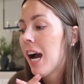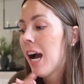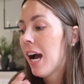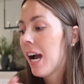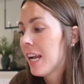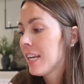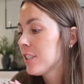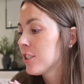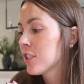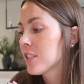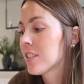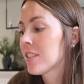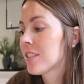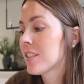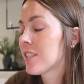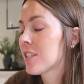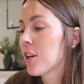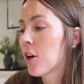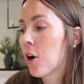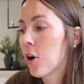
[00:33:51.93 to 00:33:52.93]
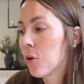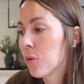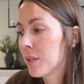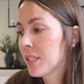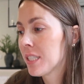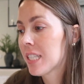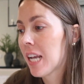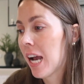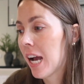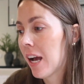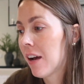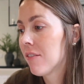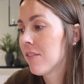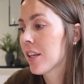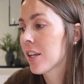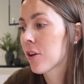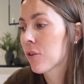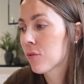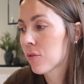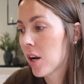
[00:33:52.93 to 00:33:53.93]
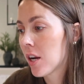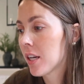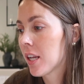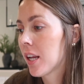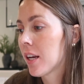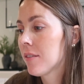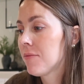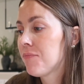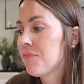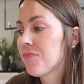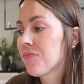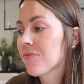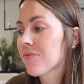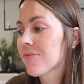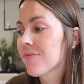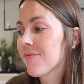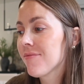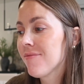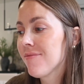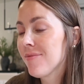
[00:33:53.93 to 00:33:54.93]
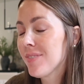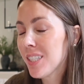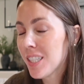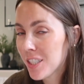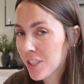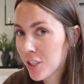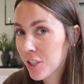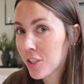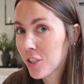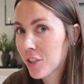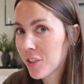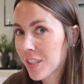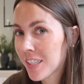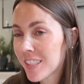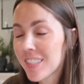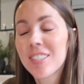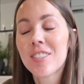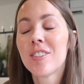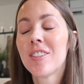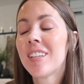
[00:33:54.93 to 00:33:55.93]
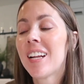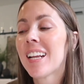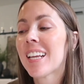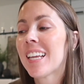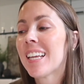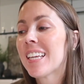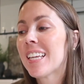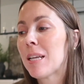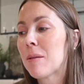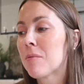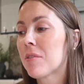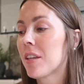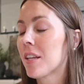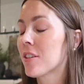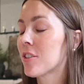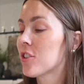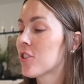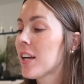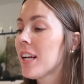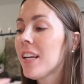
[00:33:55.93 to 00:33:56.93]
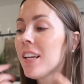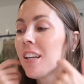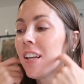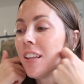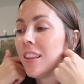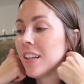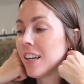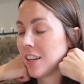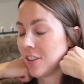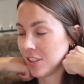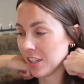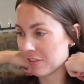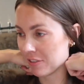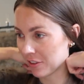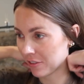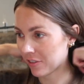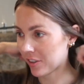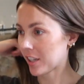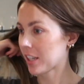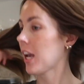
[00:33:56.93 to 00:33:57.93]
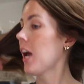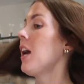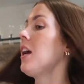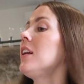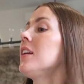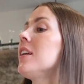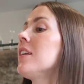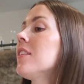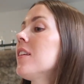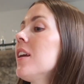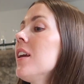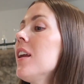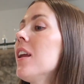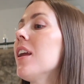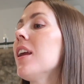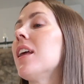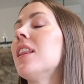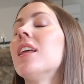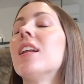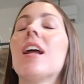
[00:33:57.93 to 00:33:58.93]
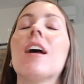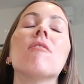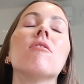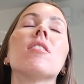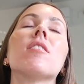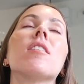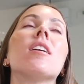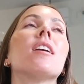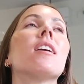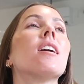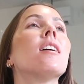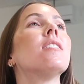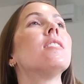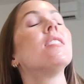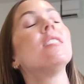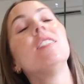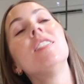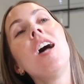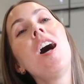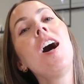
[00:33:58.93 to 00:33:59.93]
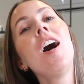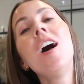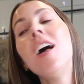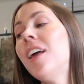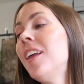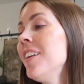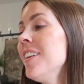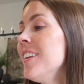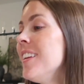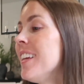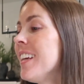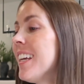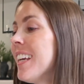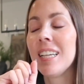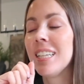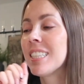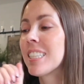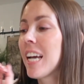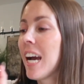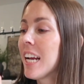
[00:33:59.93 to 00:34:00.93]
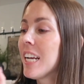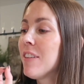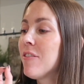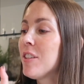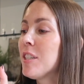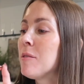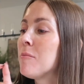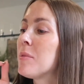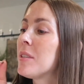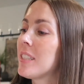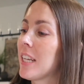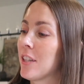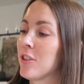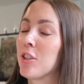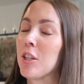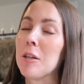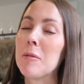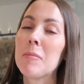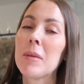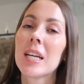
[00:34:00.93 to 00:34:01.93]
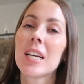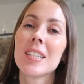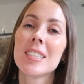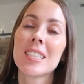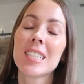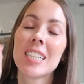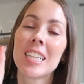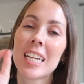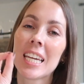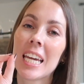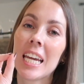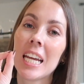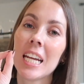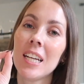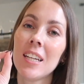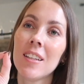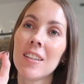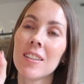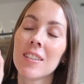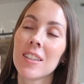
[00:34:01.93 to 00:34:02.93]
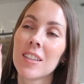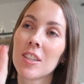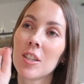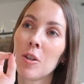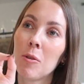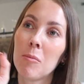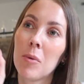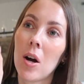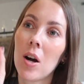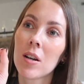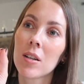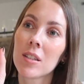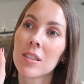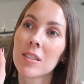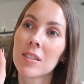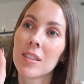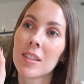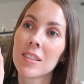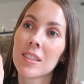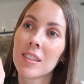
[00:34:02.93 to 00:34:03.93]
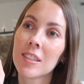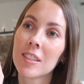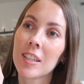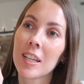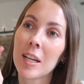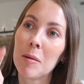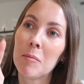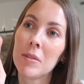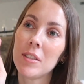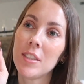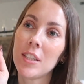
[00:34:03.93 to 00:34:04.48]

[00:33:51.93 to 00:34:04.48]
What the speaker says: I just always have like a running to-do list so that I can keep things straight, and then I'll never forget anything, and then everything gets done. It's kind of an obsession because clicking the little box that says like I'm